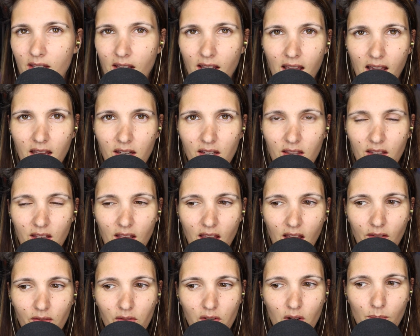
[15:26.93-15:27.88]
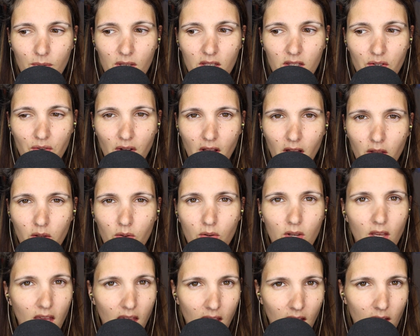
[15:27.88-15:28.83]
I kind of think after a mistrial, you
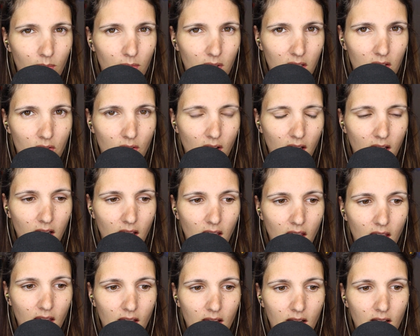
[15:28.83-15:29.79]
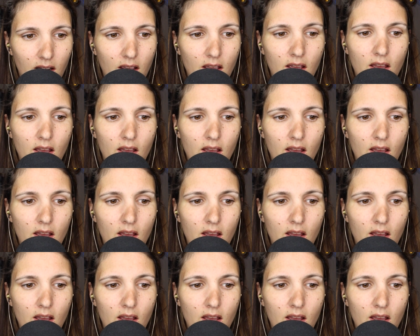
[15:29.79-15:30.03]
can be tried again.